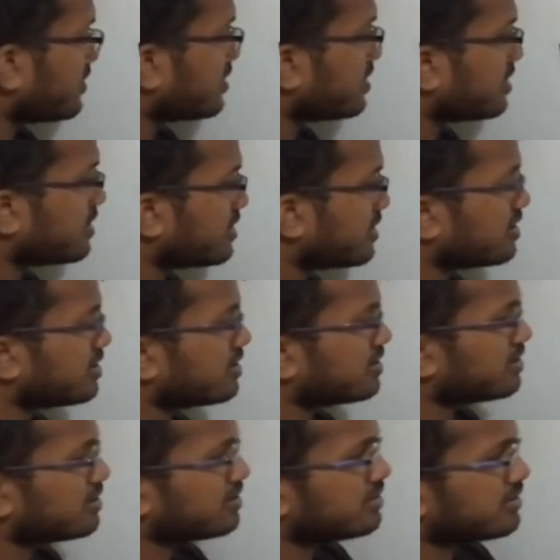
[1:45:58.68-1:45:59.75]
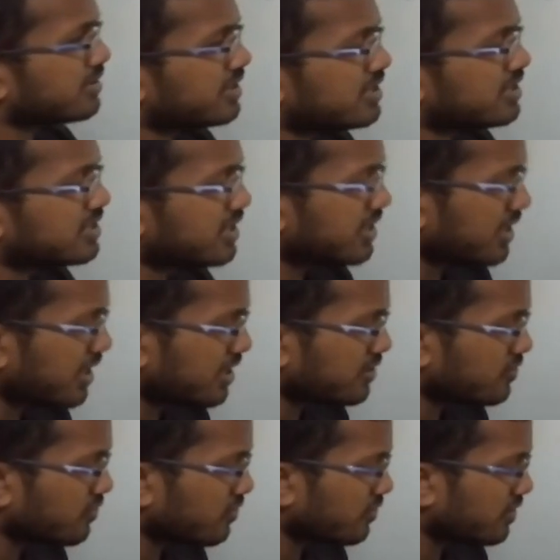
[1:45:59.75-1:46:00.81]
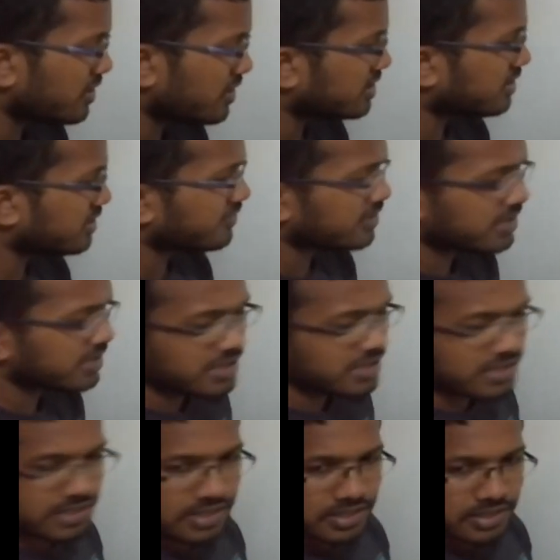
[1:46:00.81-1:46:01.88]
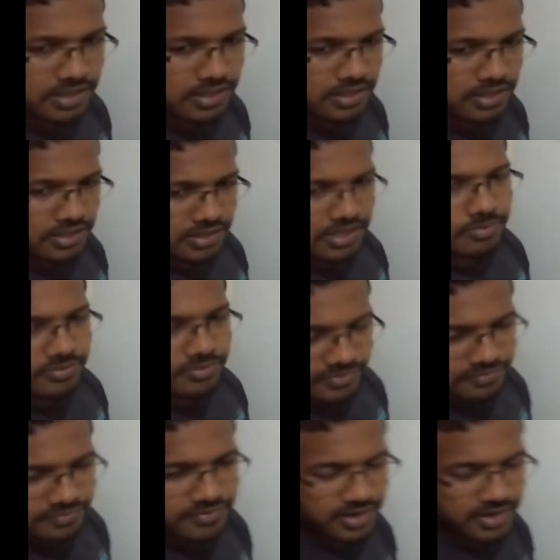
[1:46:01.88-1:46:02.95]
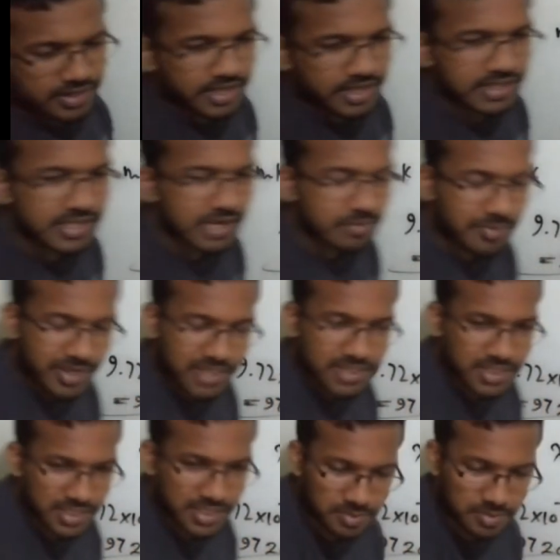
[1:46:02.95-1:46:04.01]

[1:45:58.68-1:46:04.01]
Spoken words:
the region yet, so it is definitely type of infrared, and that makes sense